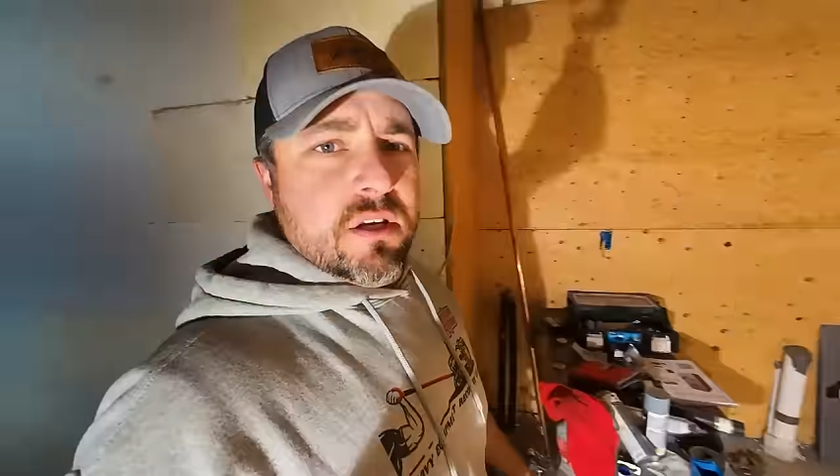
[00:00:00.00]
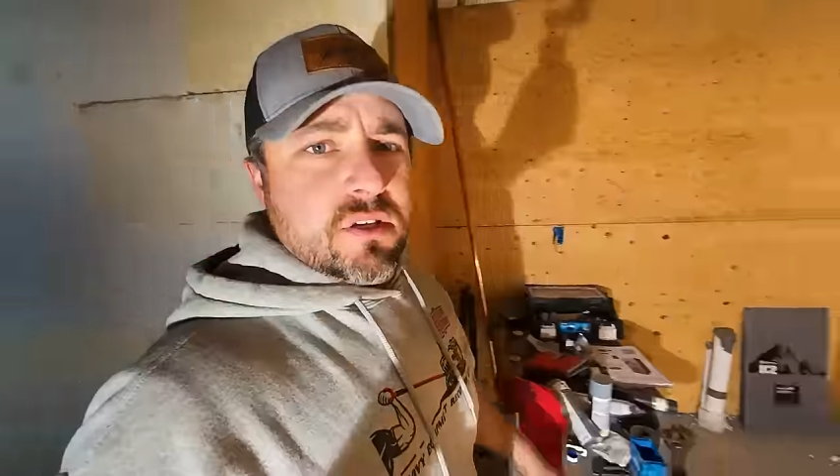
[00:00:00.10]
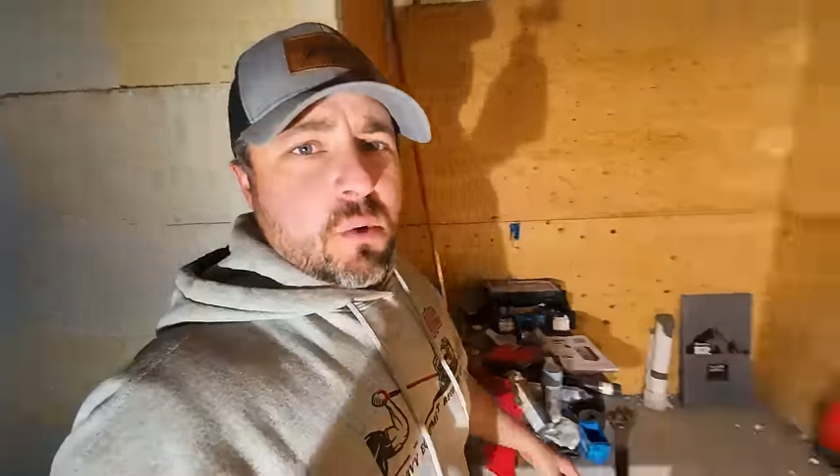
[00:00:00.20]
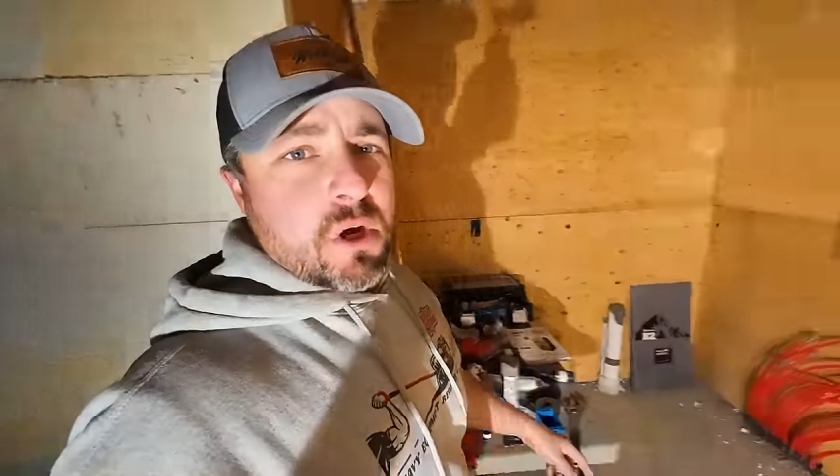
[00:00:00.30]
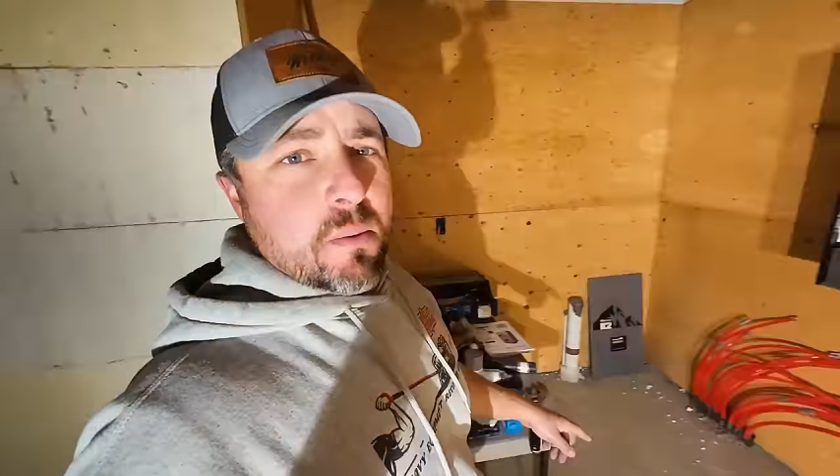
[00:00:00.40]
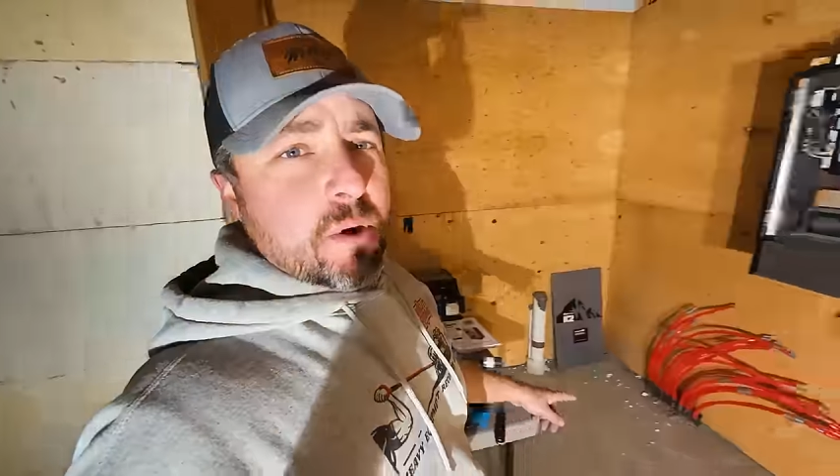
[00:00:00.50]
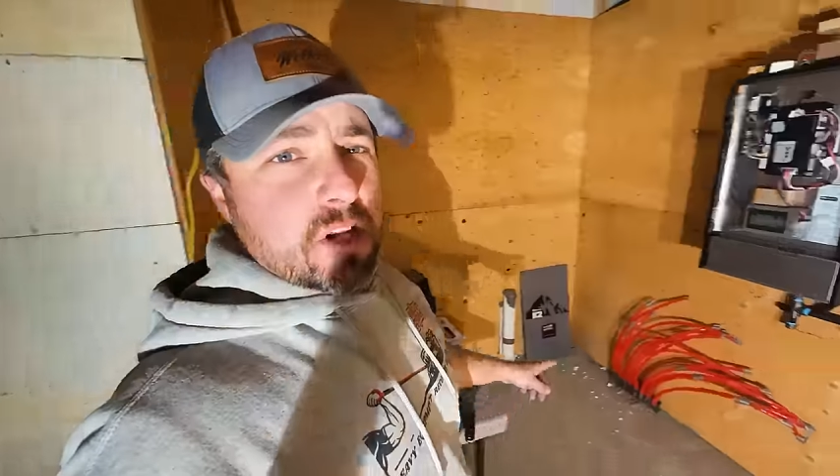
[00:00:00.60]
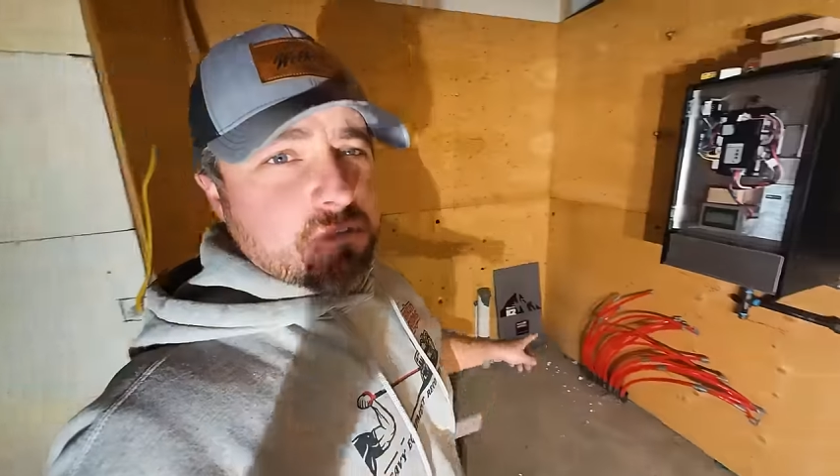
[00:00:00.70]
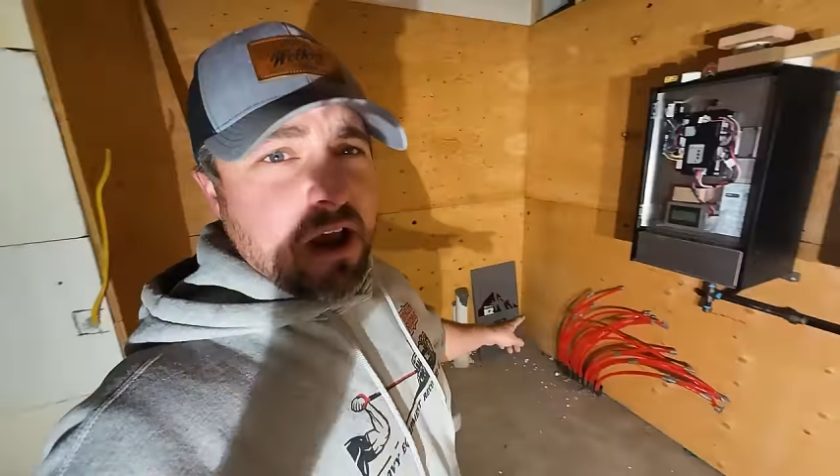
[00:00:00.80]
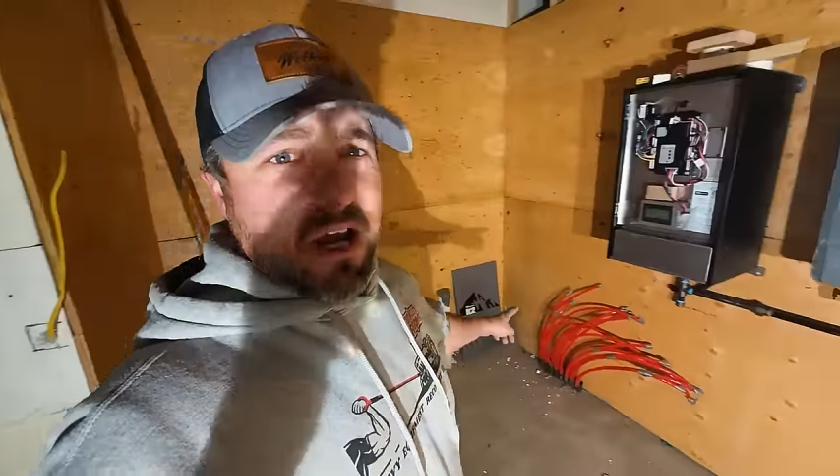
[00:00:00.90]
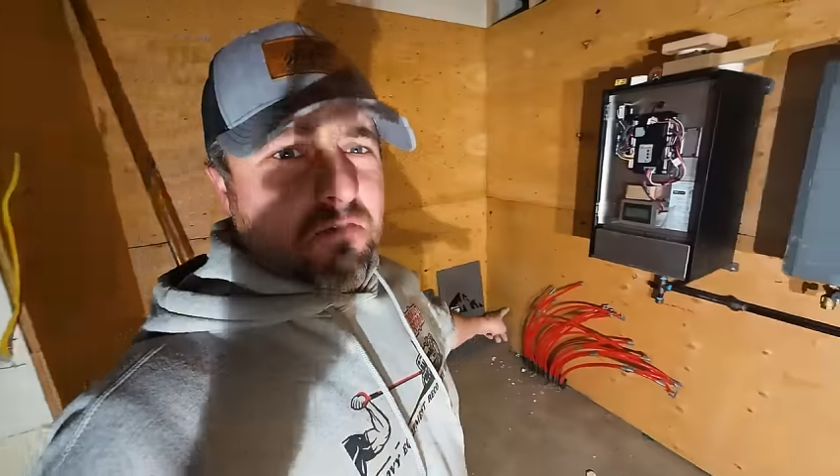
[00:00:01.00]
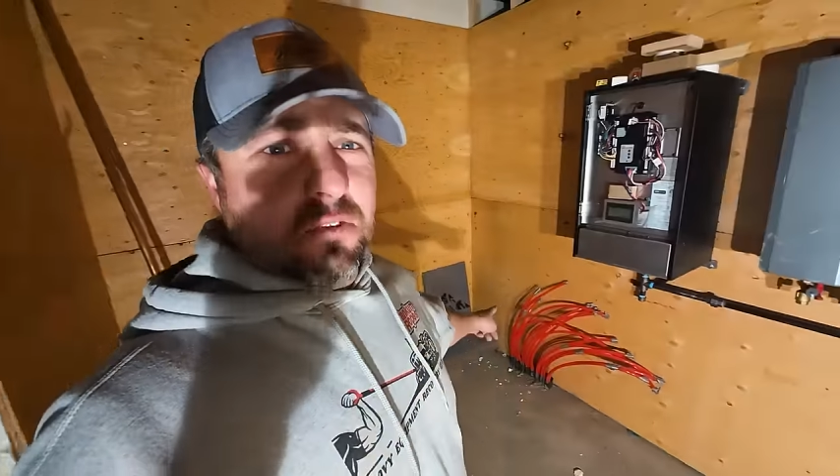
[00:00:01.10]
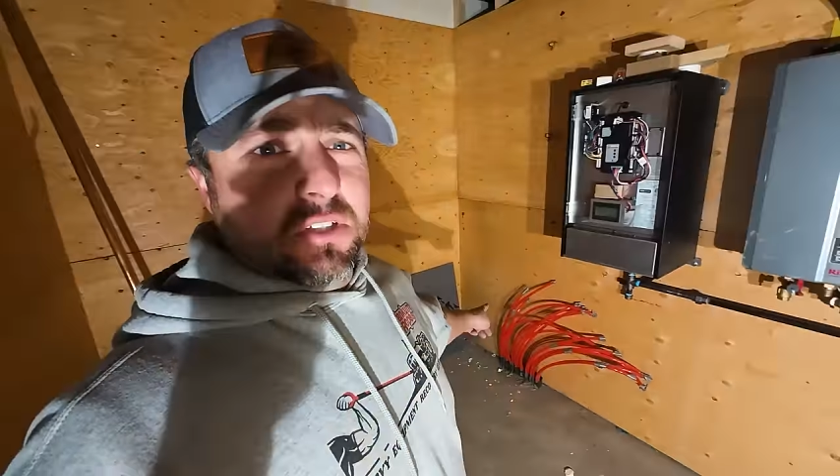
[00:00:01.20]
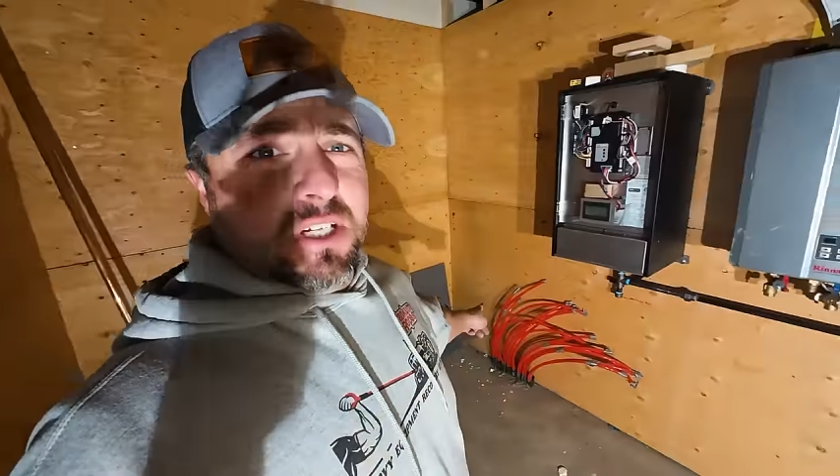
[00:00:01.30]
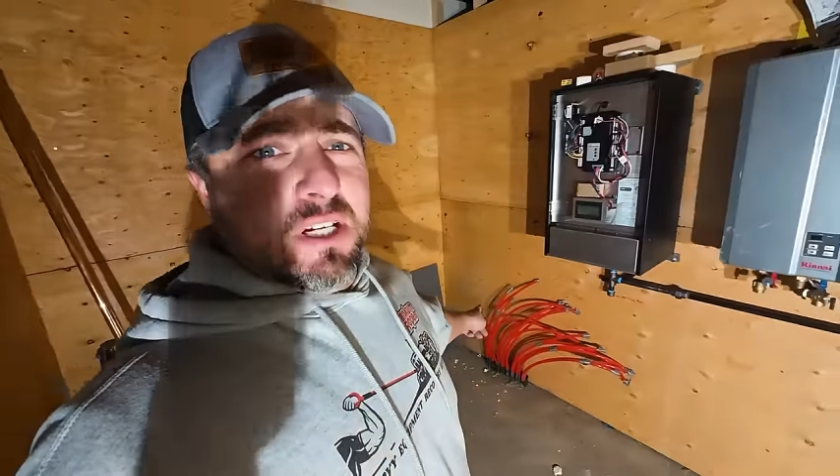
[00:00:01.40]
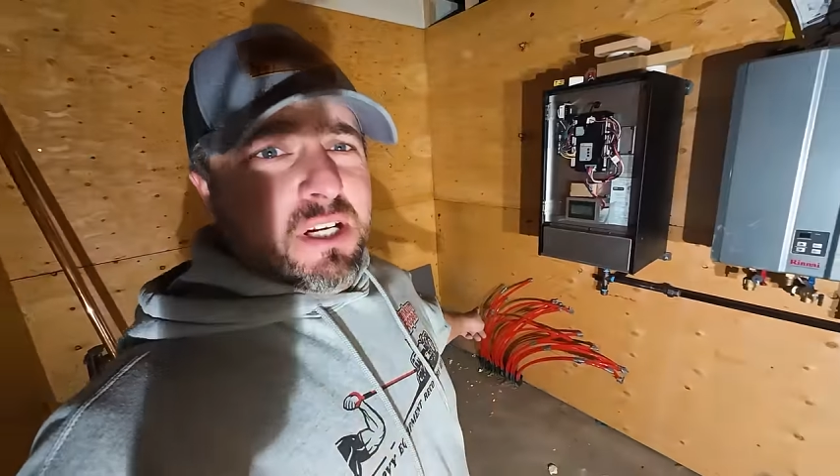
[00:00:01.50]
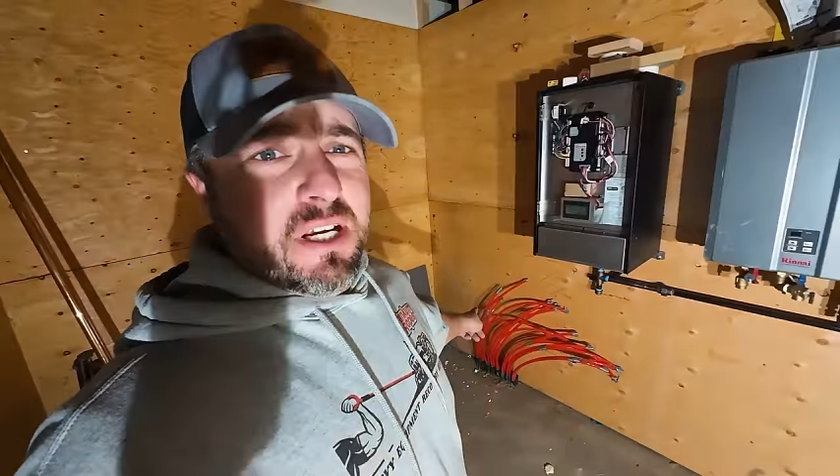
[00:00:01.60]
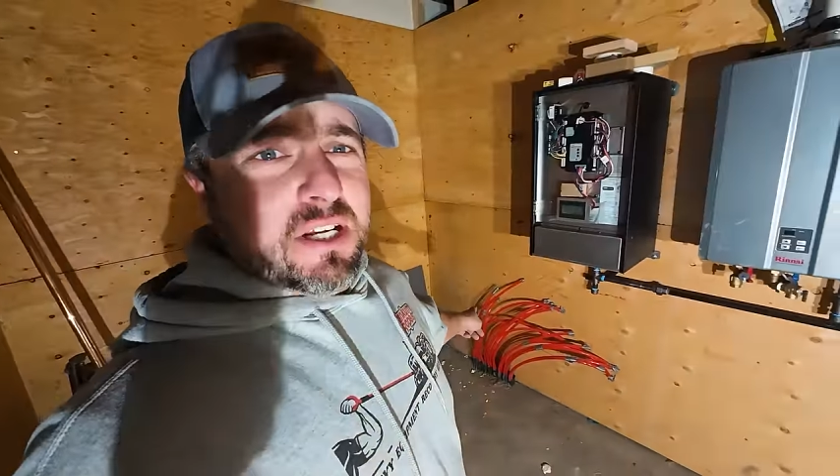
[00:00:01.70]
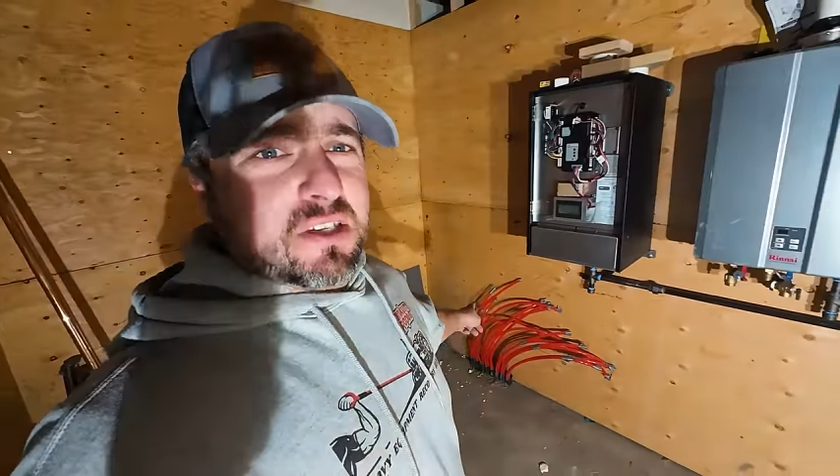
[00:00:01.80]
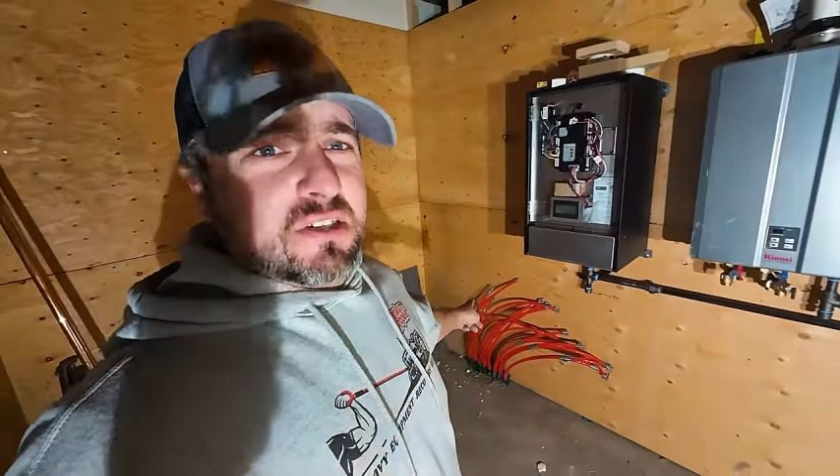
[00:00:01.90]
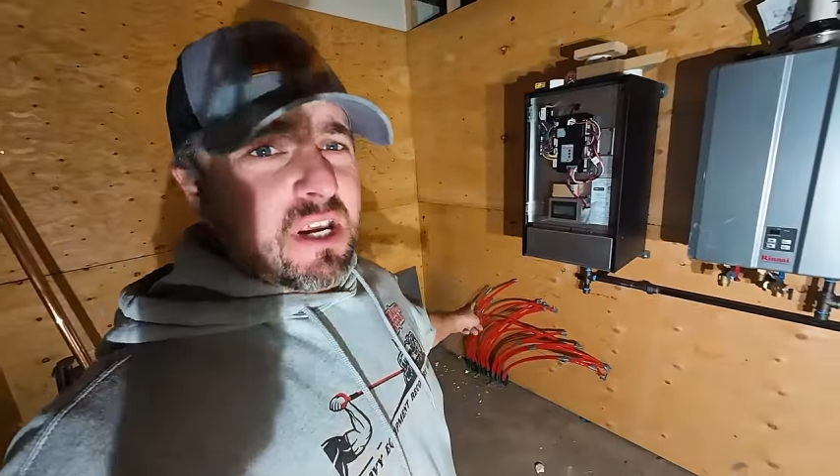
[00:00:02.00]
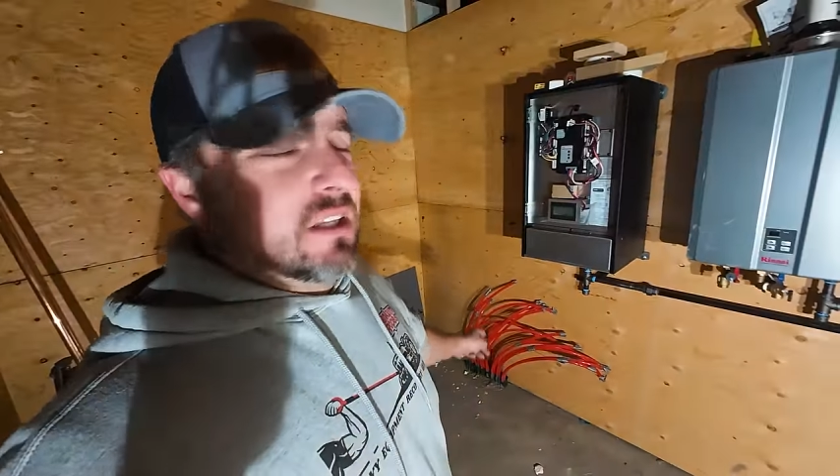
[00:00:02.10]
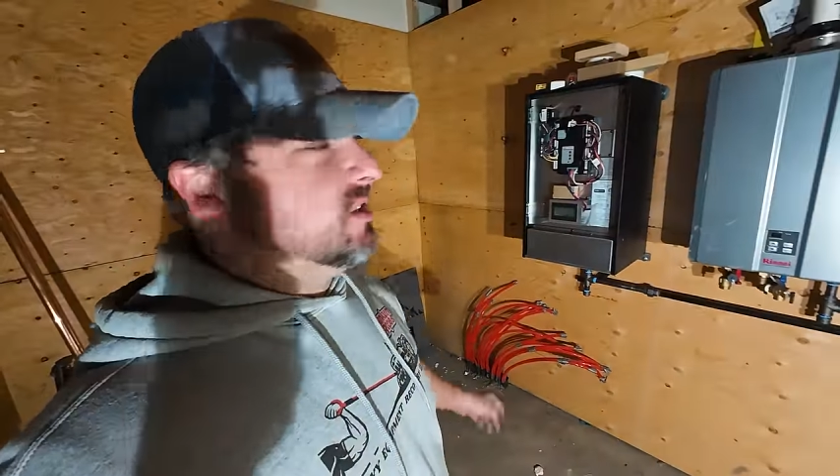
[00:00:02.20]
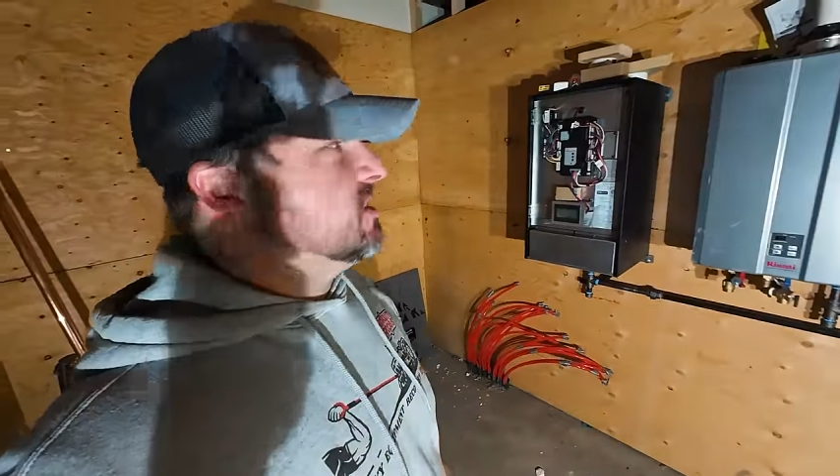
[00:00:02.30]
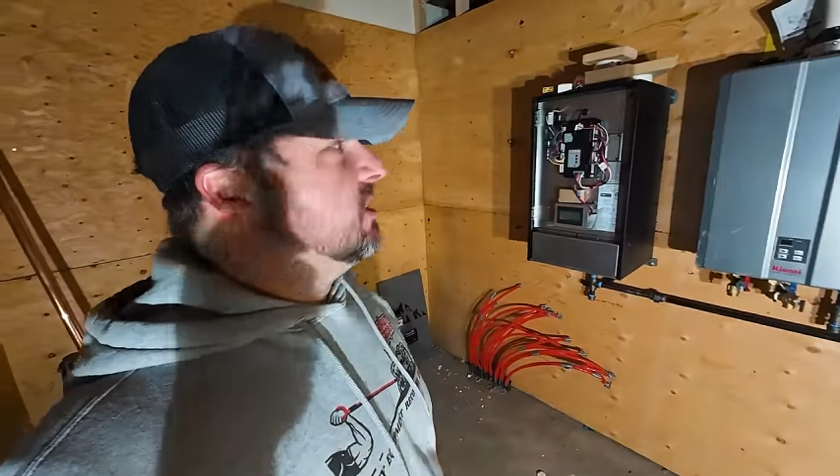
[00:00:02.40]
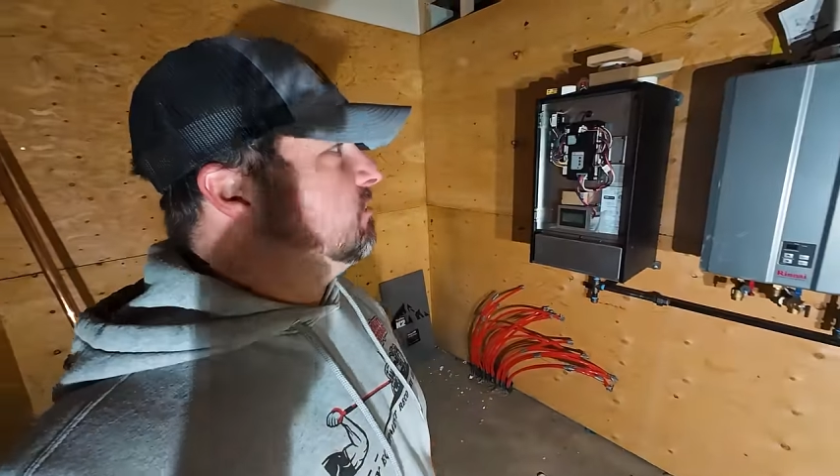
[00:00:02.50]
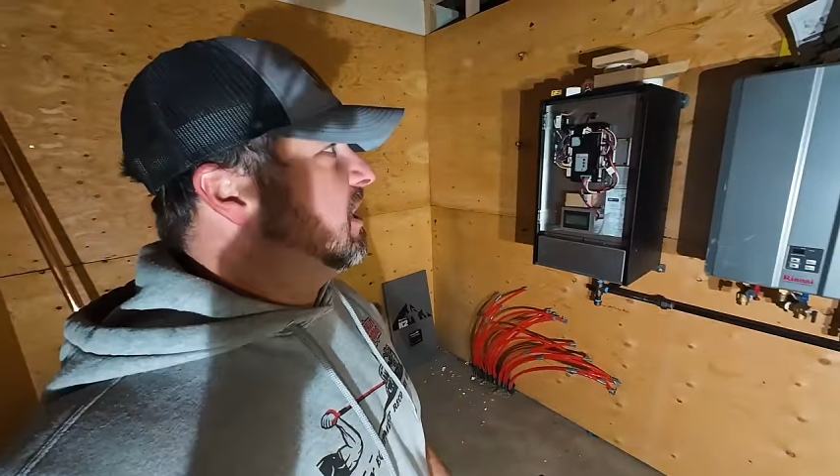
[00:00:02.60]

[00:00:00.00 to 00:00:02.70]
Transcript: So we're gonna put his manifold in. It's a stainless steel